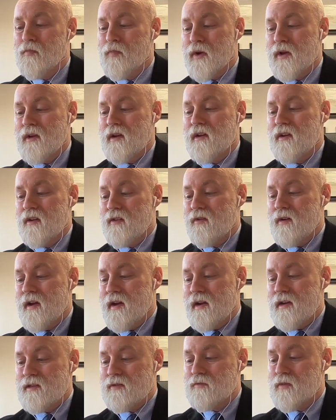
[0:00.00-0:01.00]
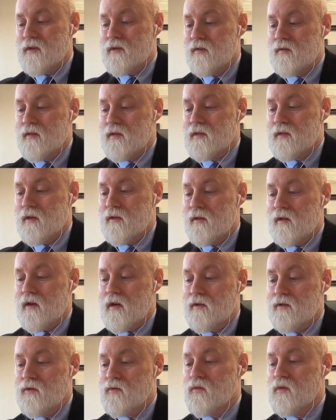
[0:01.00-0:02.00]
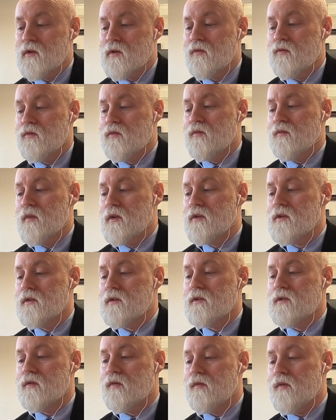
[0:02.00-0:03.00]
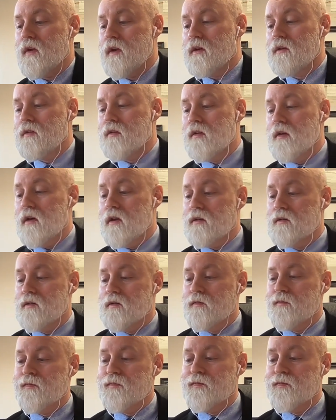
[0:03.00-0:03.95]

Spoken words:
But another aspect of this that I do want to mention is the fact that